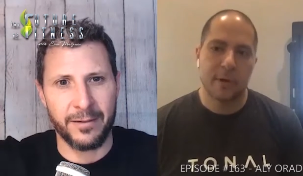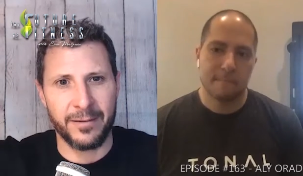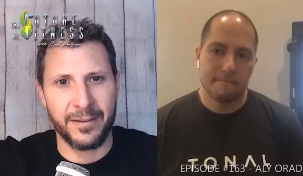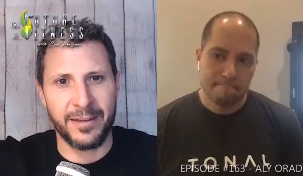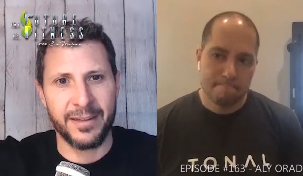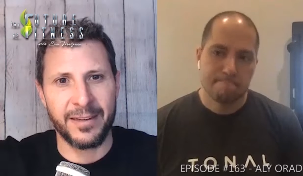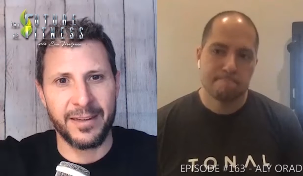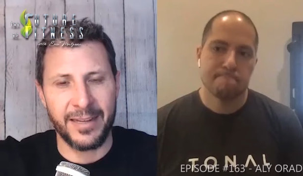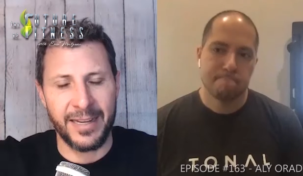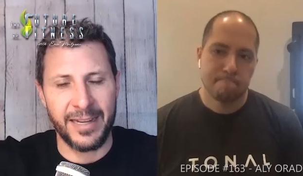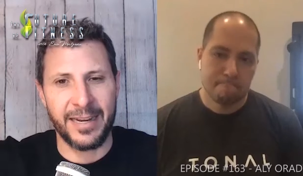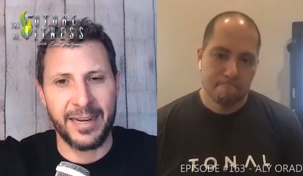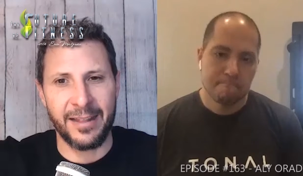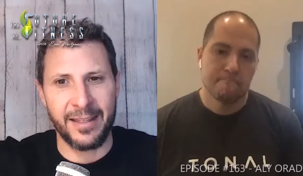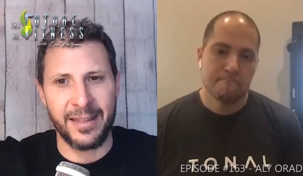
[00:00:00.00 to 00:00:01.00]
Speaker 1: Right? That's right.
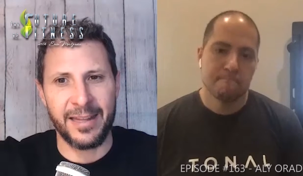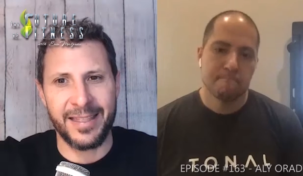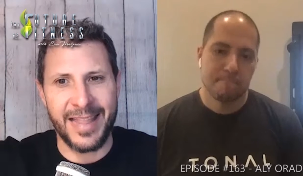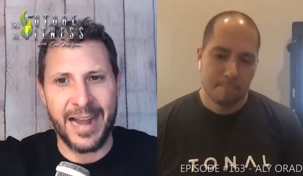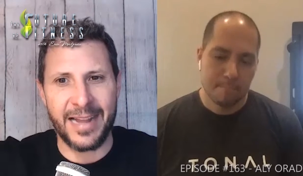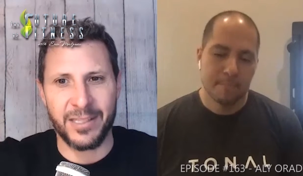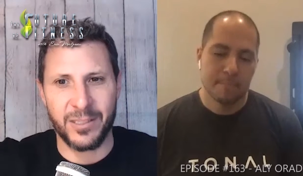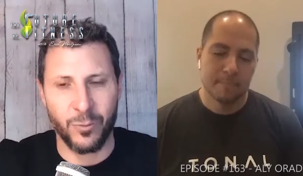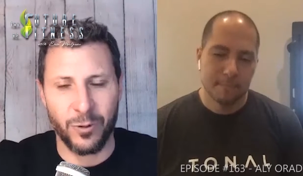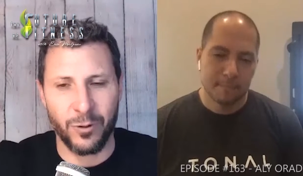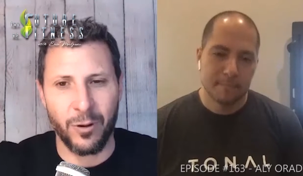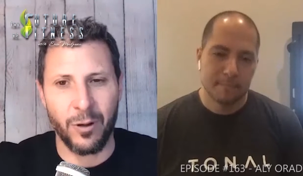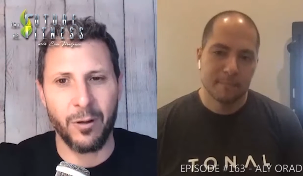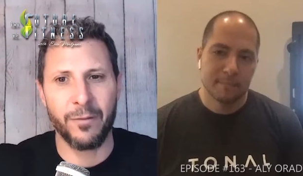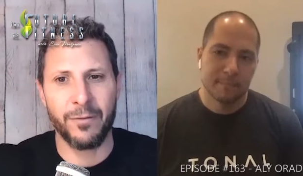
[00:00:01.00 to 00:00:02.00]
And I think
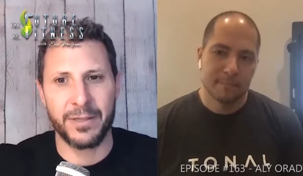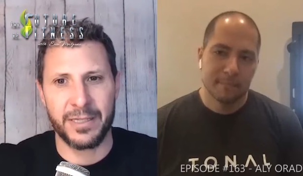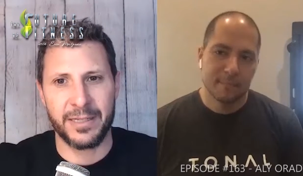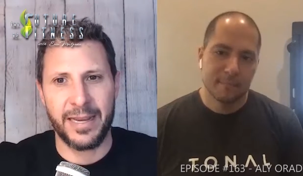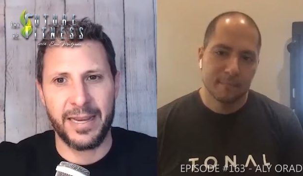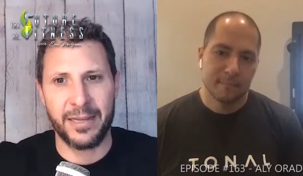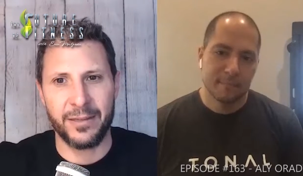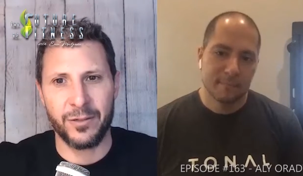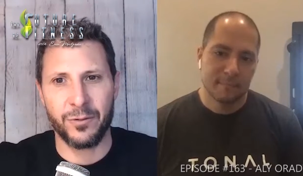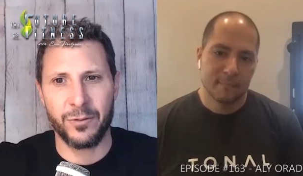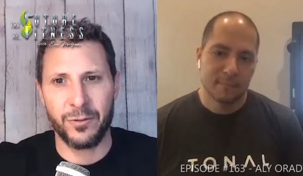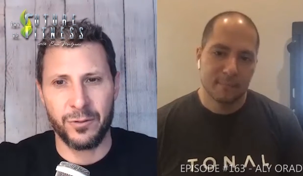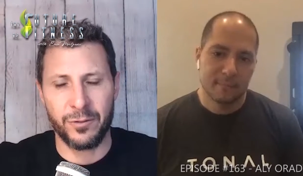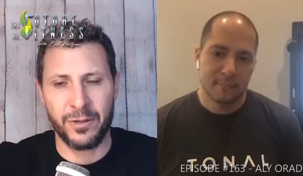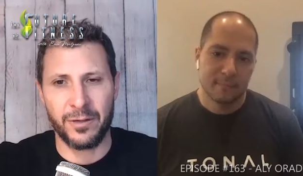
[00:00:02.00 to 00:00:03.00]
that's where all of this can
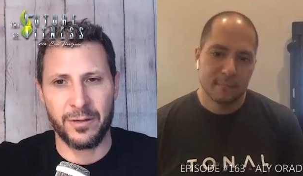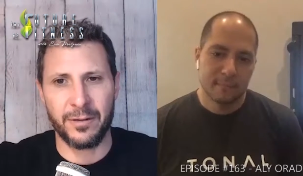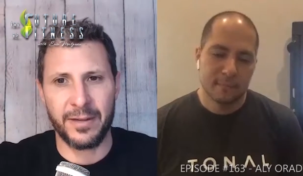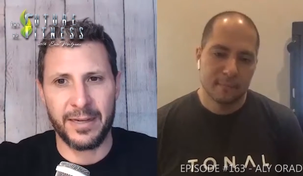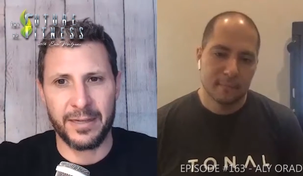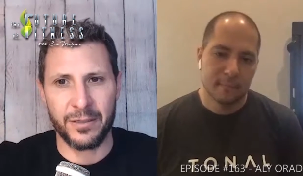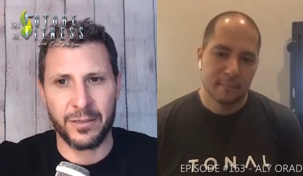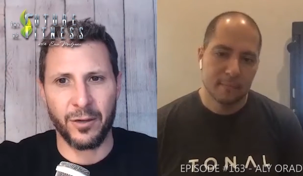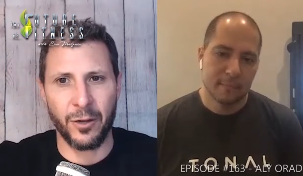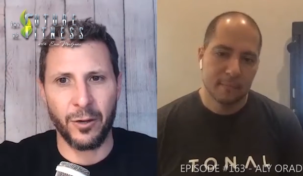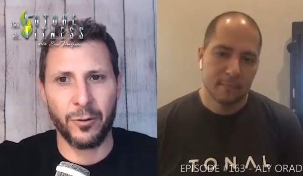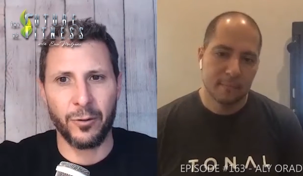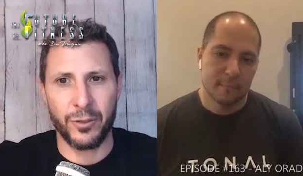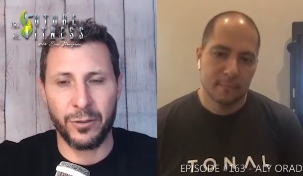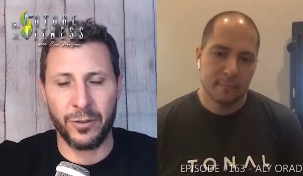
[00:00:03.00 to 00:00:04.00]
head to, is you can,
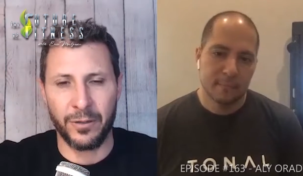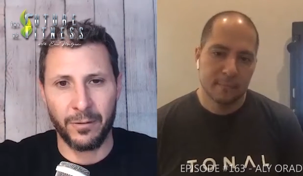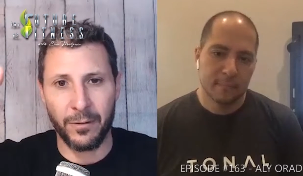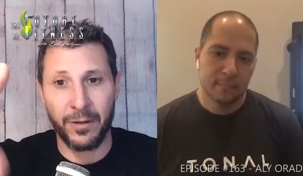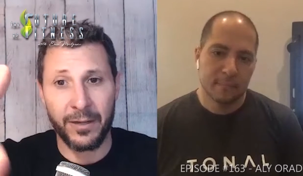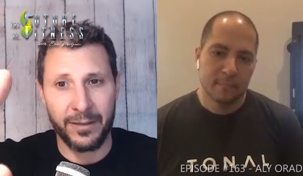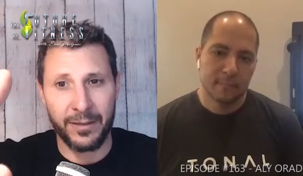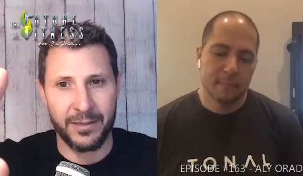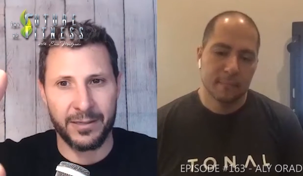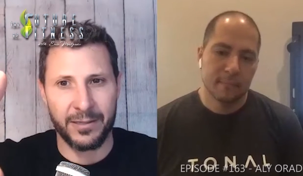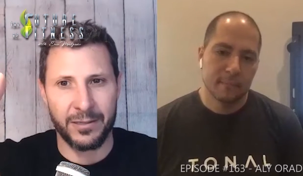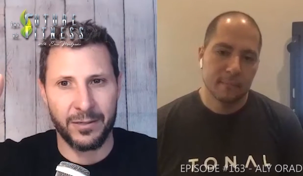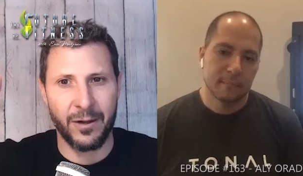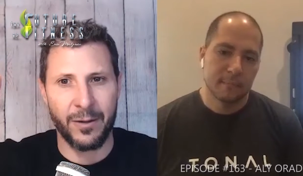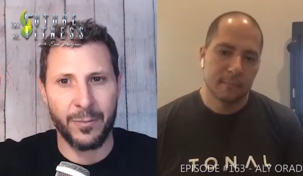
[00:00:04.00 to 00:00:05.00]
as a coach, you can
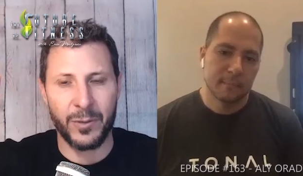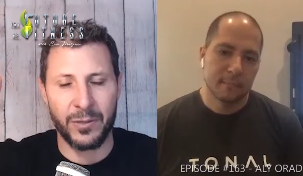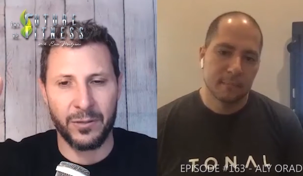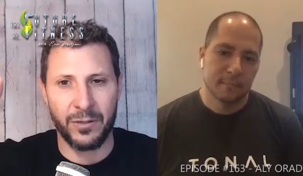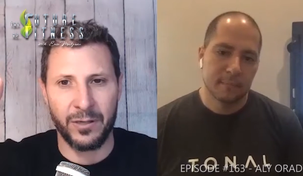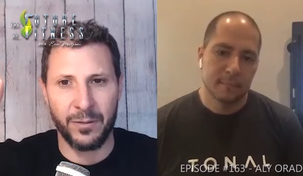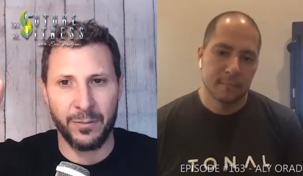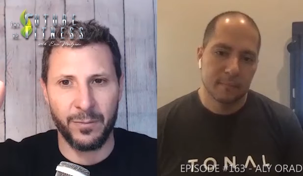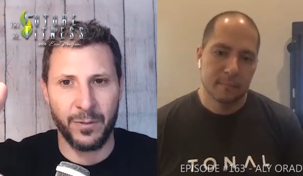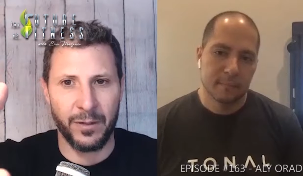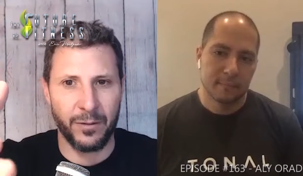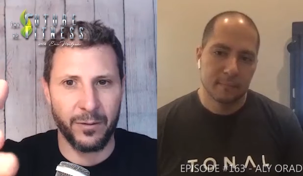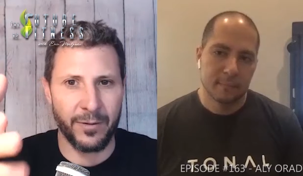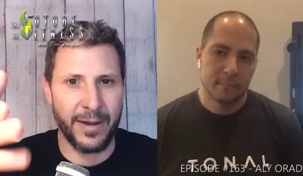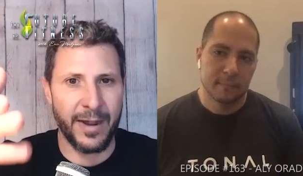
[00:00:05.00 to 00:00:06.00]
look at this as an
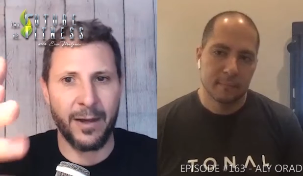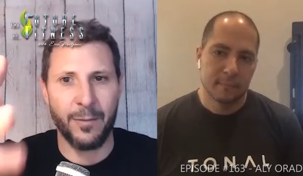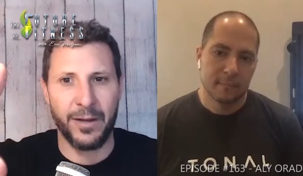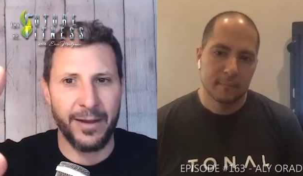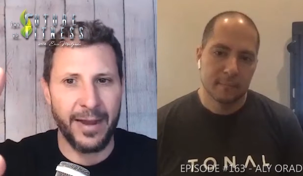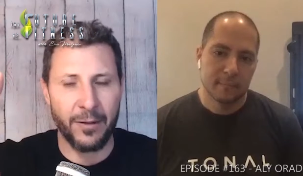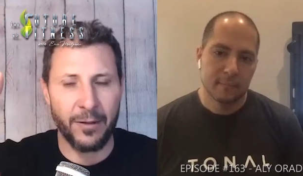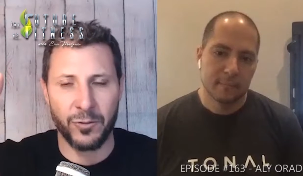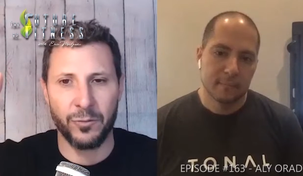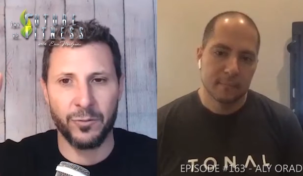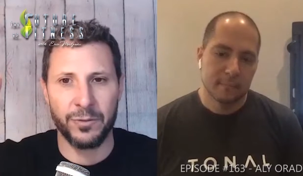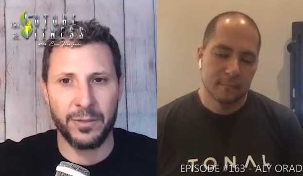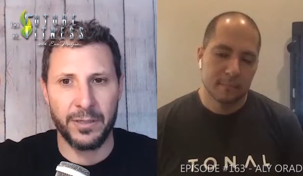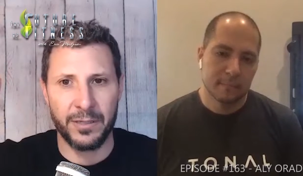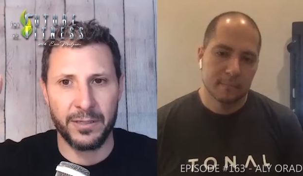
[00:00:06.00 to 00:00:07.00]
opportunity, you know, and how many
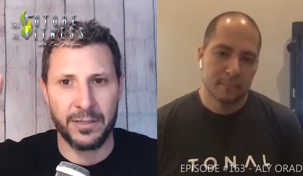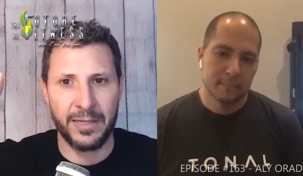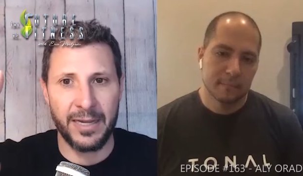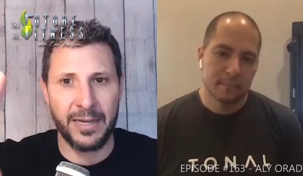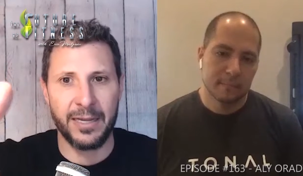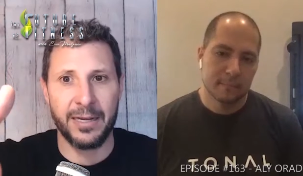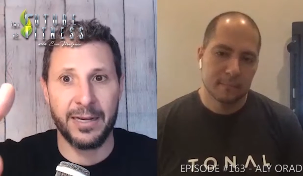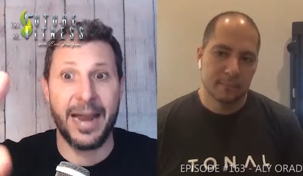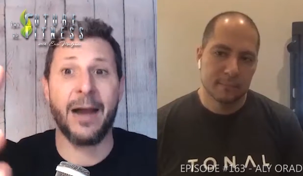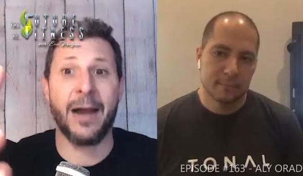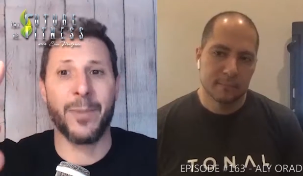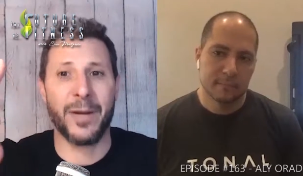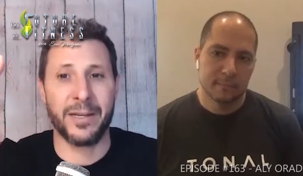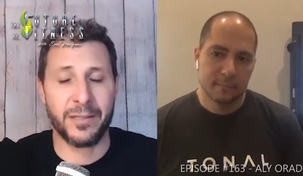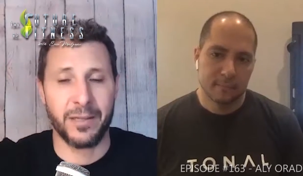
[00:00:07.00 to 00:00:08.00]
households this is
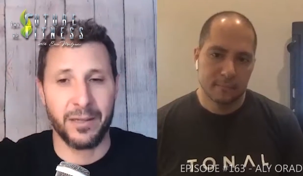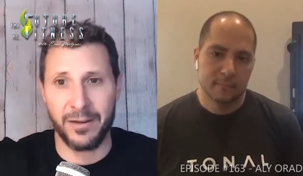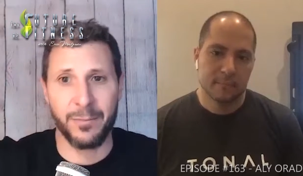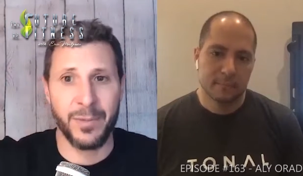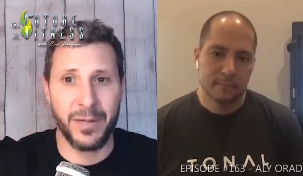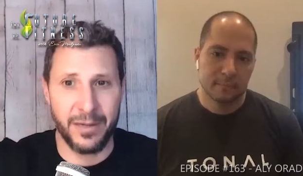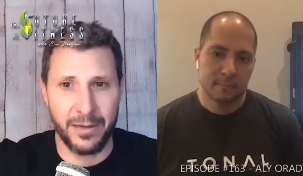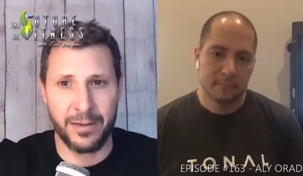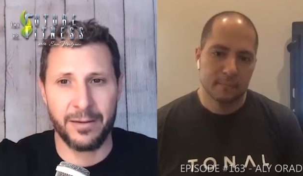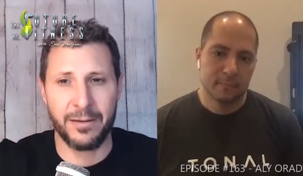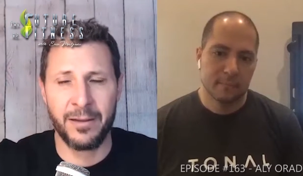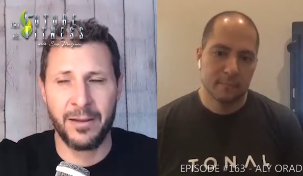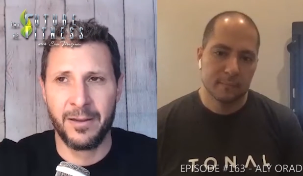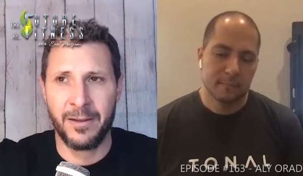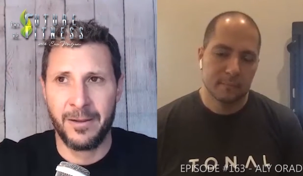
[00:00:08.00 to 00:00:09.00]
in and how many it's going to
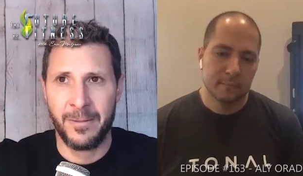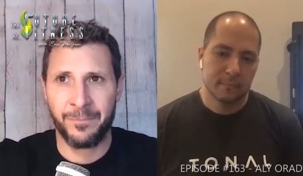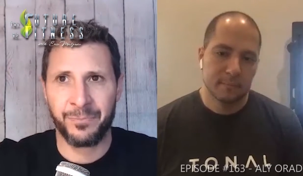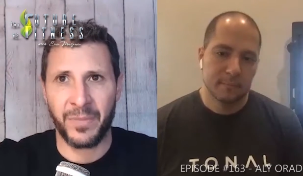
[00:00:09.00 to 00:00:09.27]
be in.